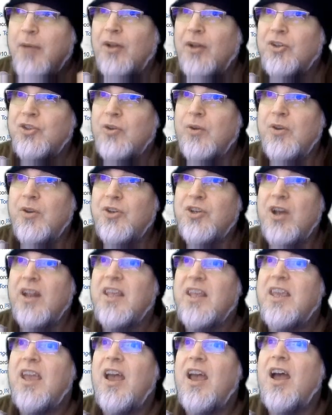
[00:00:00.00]
I'll show you
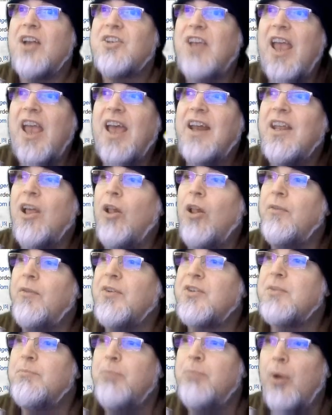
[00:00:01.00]
Johnny Cash and Elvis